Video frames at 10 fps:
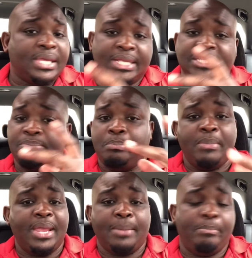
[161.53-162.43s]
it's a
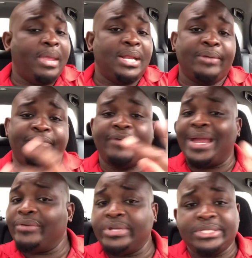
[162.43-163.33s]
made-up
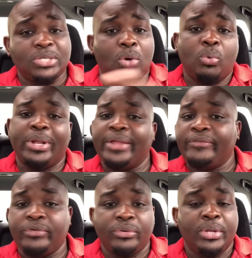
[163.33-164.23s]
virus or
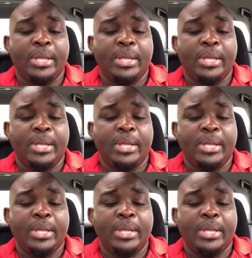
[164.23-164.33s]
whatever,